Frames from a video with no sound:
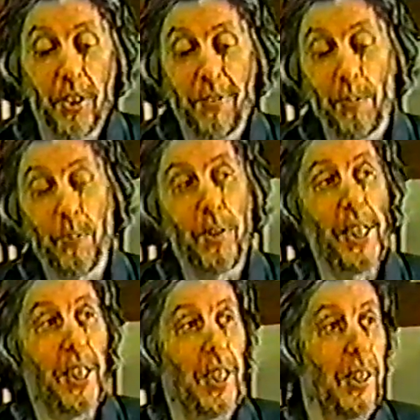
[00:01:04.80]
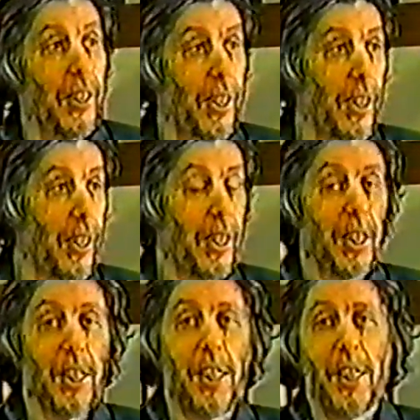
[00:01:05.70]
sort of a play on
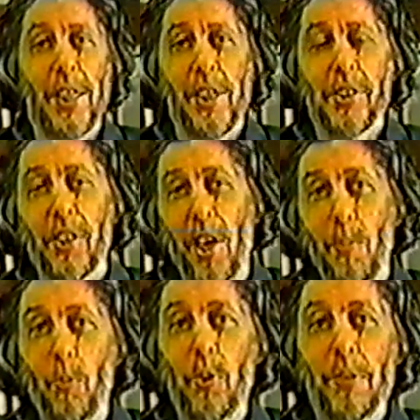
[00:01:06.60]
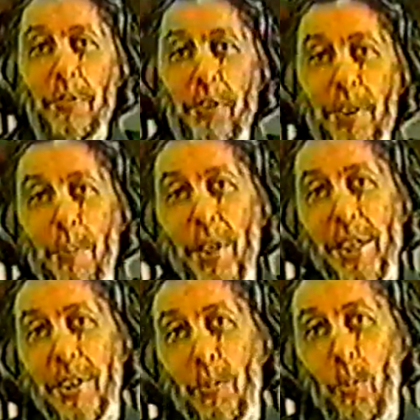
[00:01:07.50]
Tom Wolfe's The
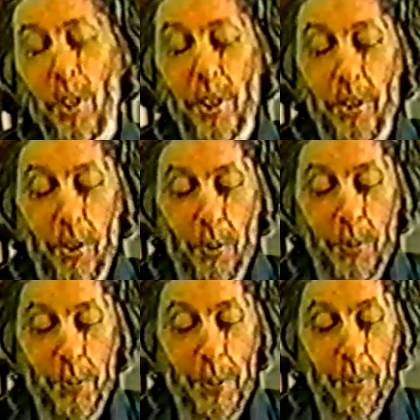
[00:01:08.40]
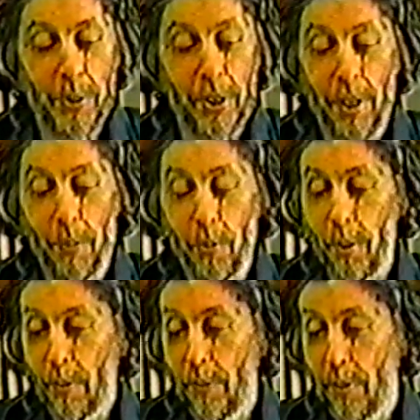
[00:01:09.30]
Painted Word. You all remember
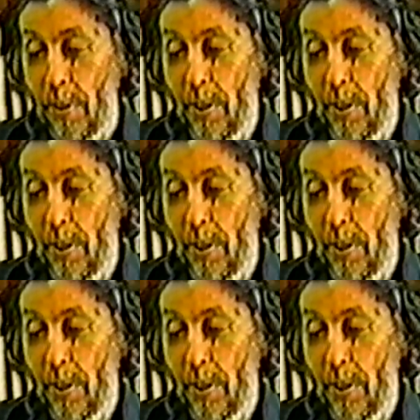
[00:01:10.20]
Tom Wolfe.